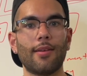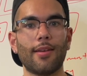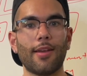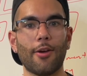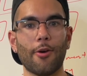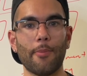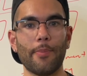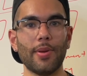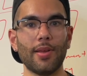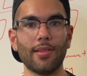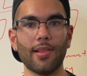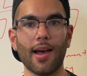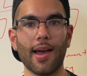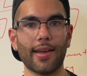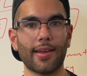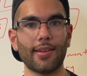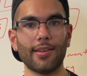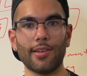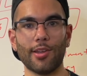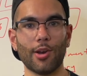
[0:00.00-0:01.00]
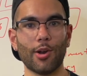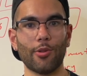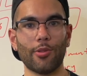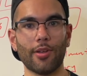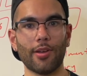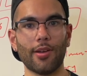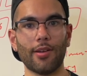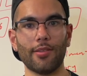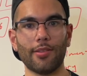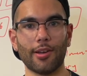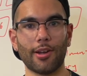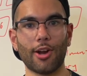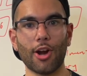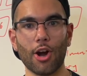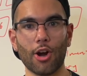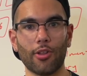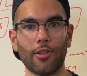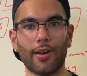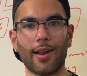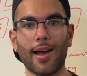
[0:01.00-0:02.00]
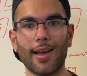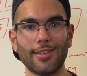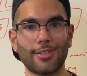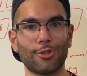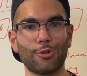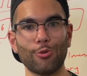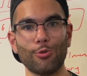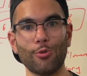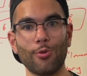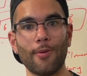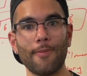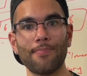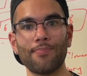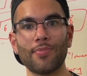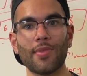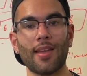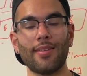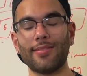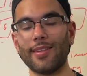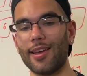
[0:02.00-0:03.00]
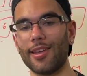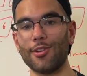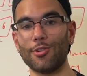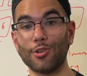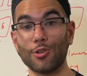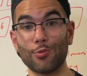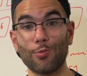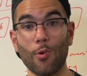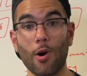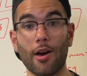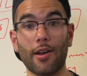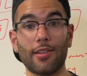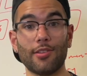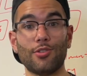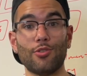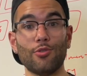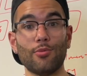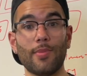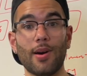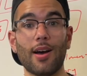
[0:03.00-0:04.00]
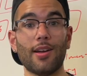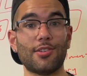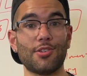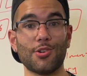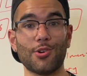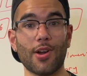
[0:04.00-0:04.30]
It would be like, the girl in high school that you're just wanting too much.